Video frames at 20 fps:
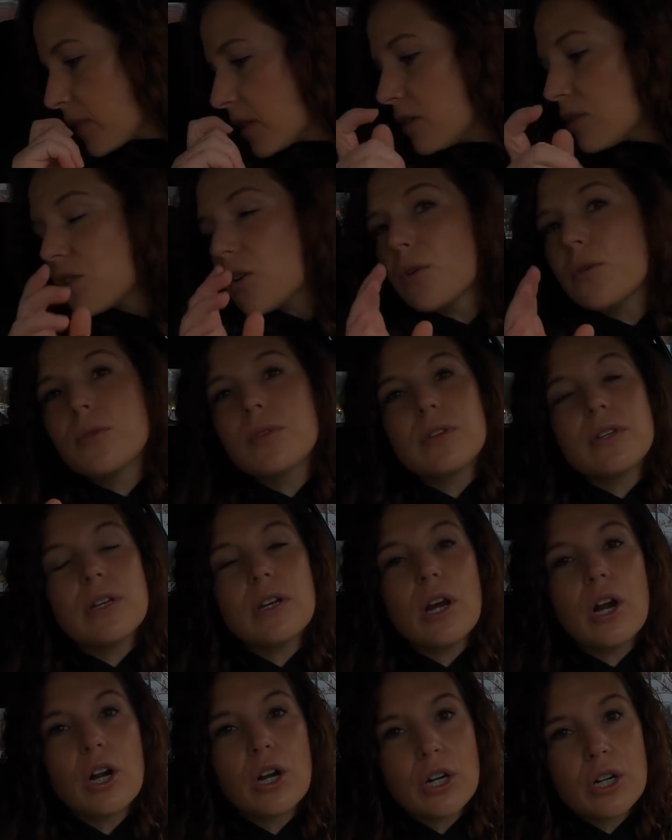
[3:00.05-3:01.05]
so
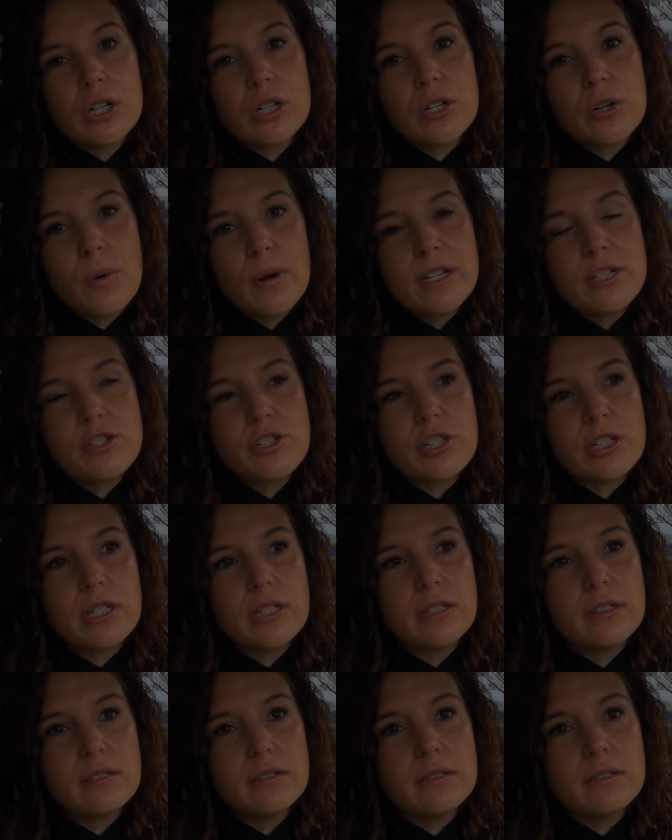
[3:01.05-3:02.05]
her
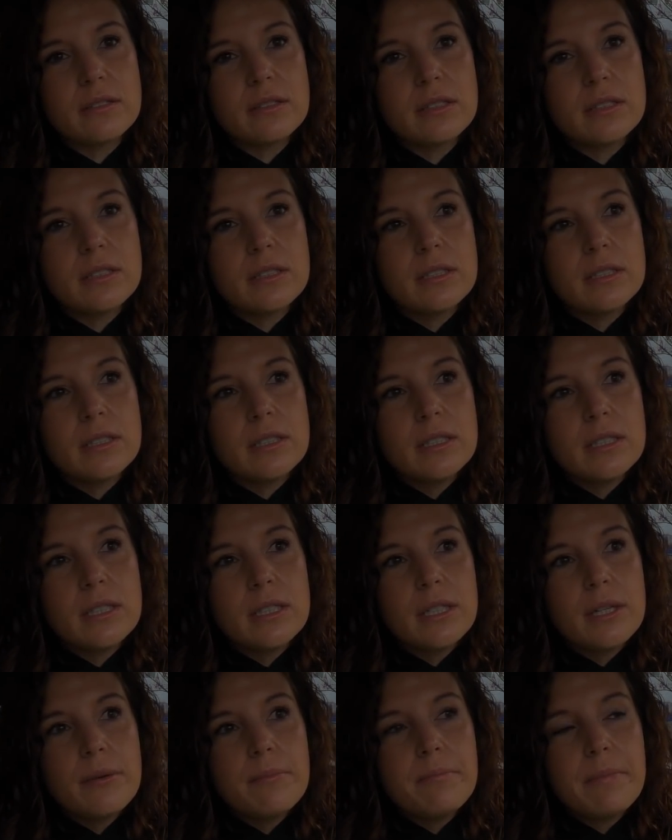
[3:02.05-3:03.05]
question
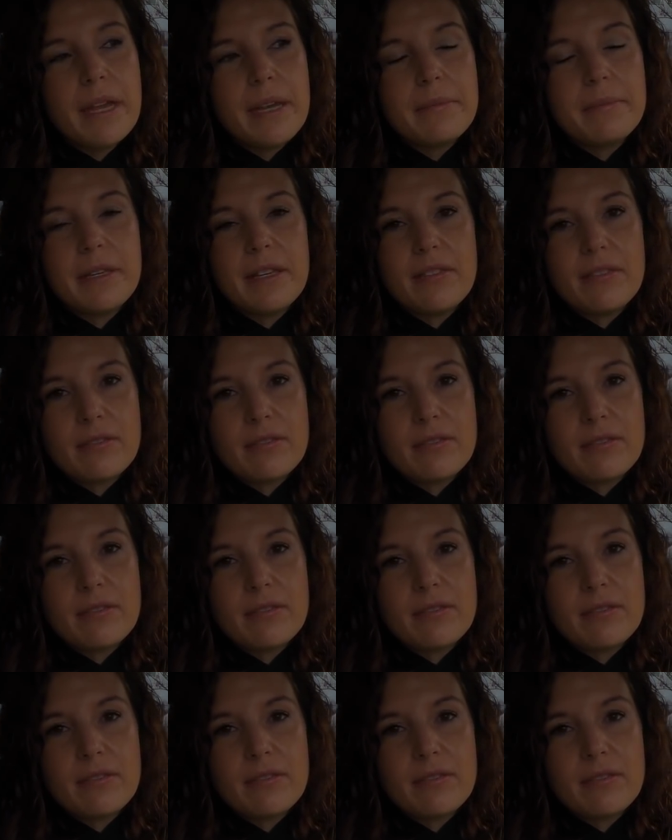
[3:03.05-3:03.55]
made me